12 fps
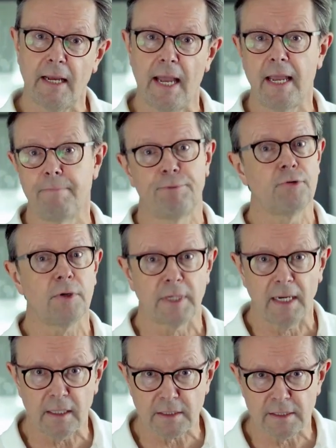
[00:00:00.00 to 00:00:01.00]
a
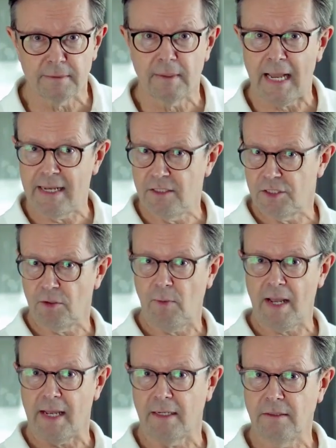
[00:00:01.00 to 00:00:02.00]
product
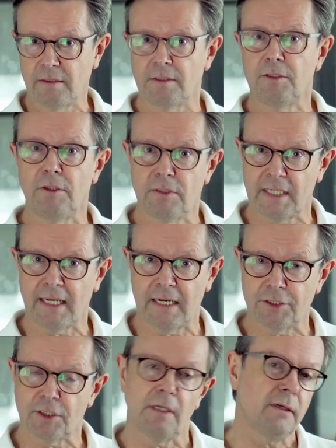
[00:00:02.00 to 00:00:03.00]
end-to-end using
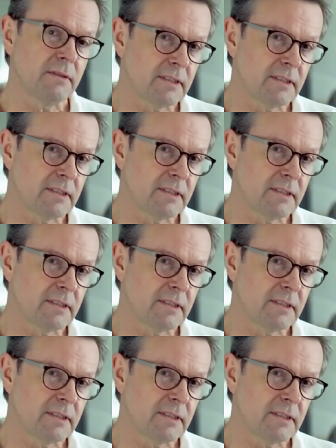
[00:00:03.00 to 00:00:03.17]
Agile,